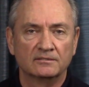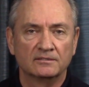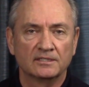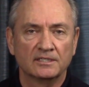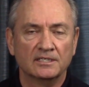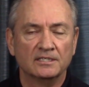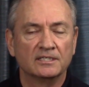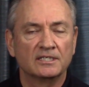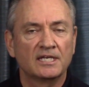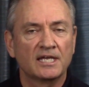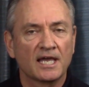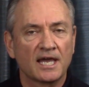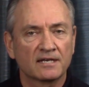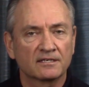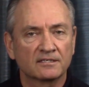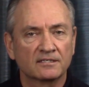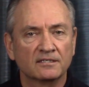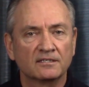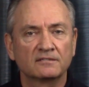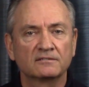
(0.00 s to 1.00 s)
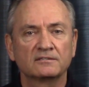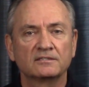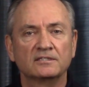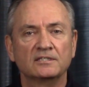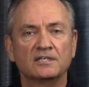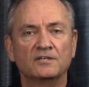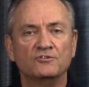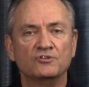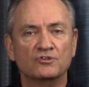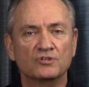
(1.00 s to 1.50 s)
In Canada,
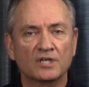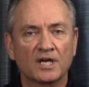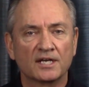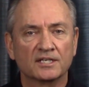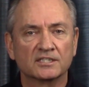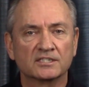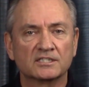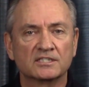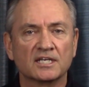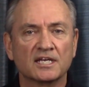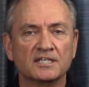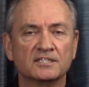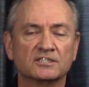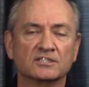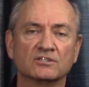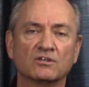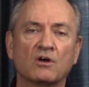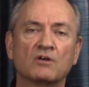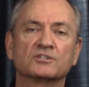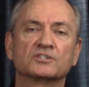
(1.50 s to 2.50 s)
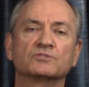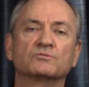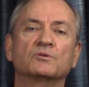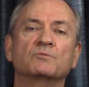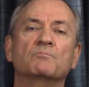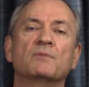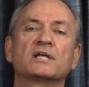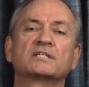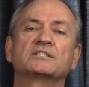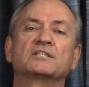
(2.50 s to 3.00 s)
in the United States, and also
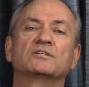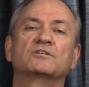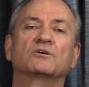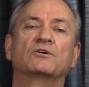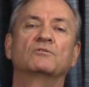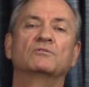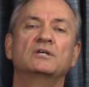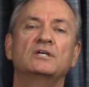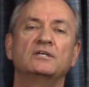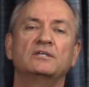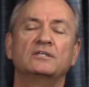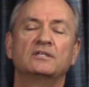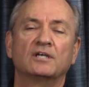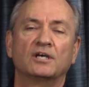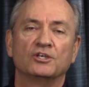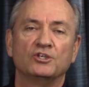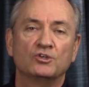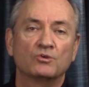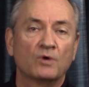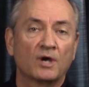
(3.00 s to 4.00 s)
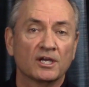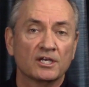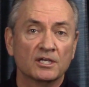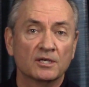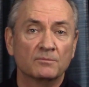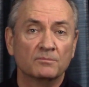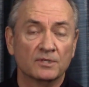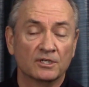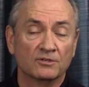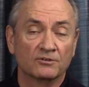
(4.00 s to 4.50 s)
in Mexico,
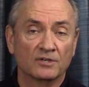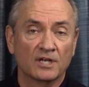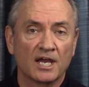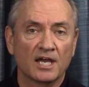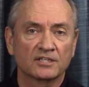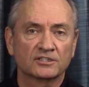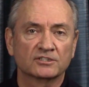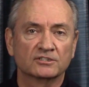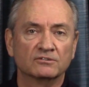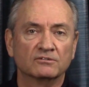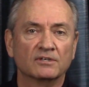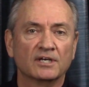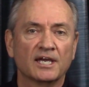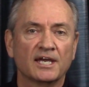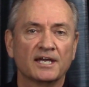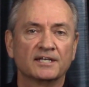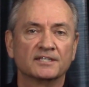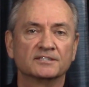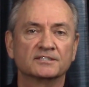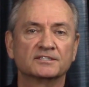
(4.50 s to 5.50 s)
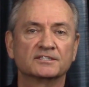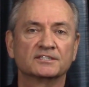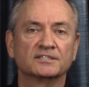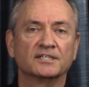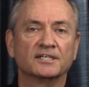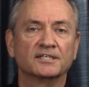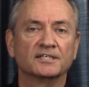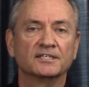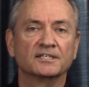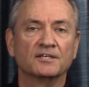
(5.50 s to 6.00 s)
UIM International has
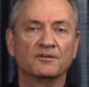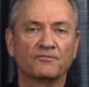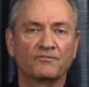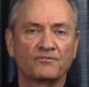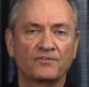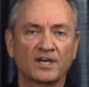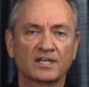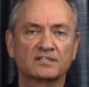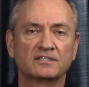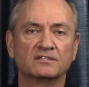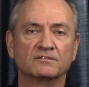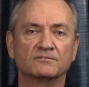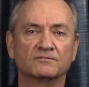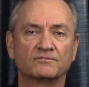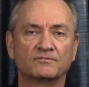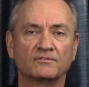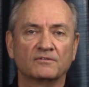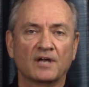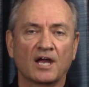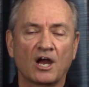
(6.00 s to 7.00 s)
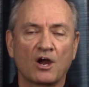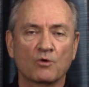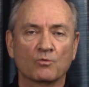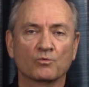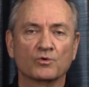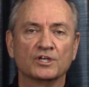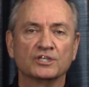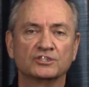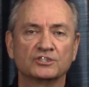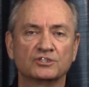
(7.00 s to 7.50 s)
effective
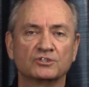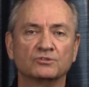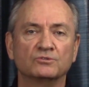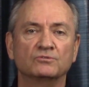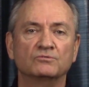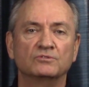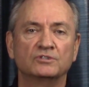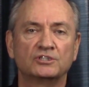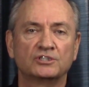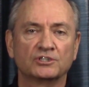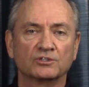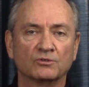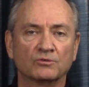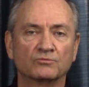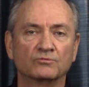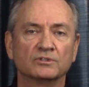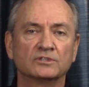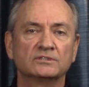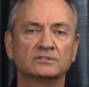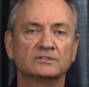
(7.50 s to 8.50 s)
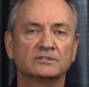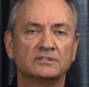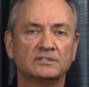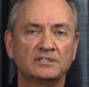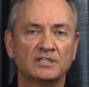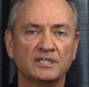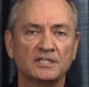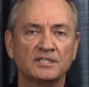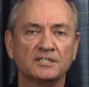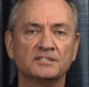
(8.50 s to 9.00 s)
outreach to children,
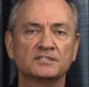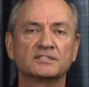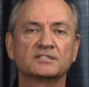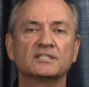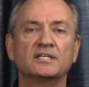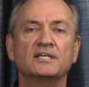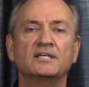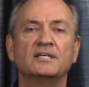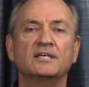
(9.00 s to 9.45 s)
teens,